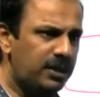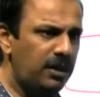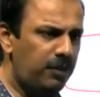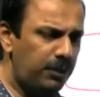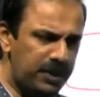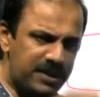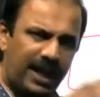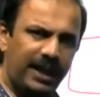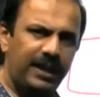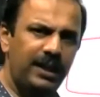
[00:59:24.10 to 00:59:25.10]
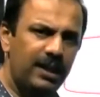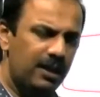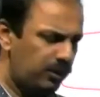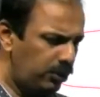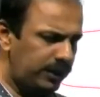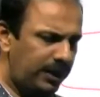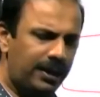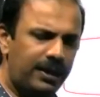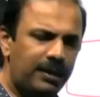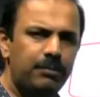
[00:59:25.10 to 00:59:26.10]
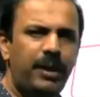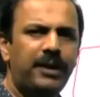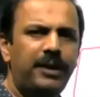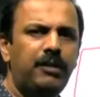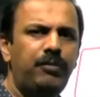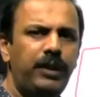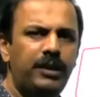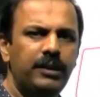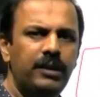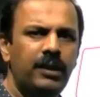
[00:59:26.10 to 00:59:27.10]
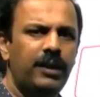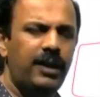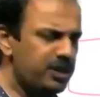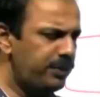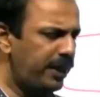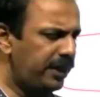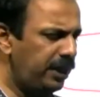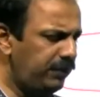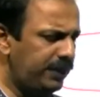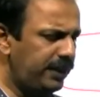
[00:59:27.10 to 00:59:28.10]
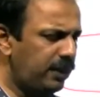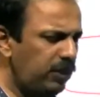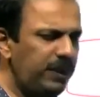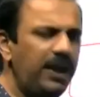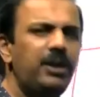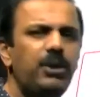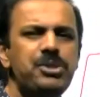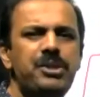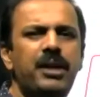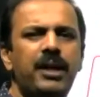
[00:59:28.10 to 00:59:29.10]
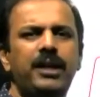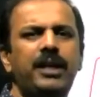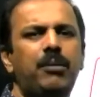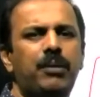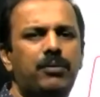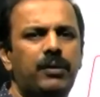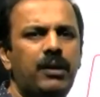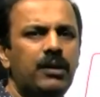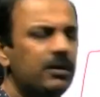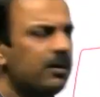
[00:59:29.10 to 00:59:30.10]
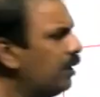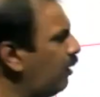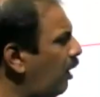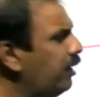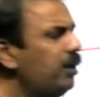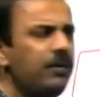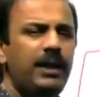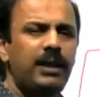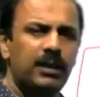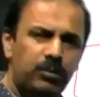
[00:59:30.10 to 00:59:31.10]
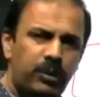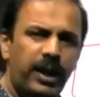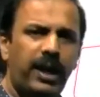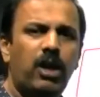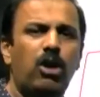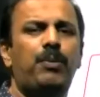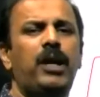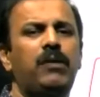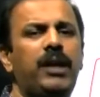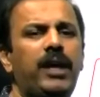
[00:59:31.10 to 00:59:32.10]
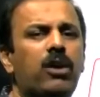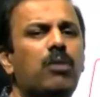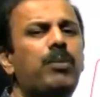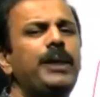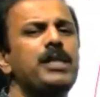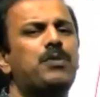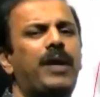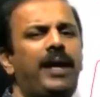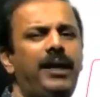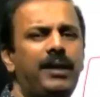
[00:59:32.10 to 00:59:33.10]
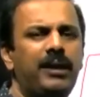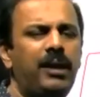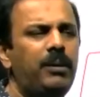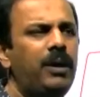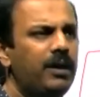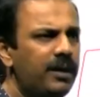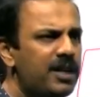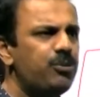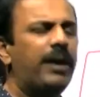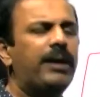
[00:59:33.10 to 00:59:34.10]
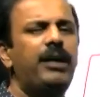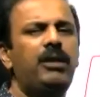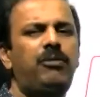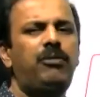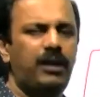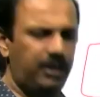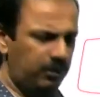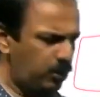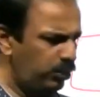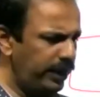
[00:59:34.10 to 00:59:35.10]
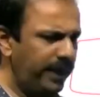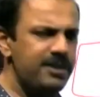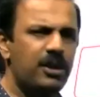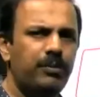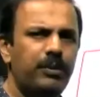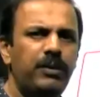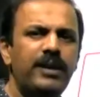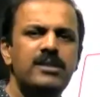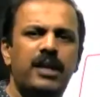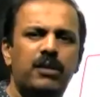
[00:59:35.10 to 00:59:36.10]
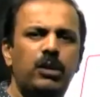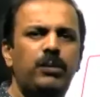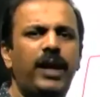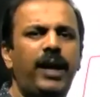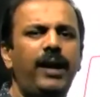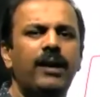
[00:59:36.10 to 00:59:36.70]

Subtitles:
from the sky, due to the magnetic field, Earth's magnetic field, there will be an induced EMF. Or even for an aeroplane, when an aeroplane is flying in the Earth's magnetic field, the two ends of the wings, there will be a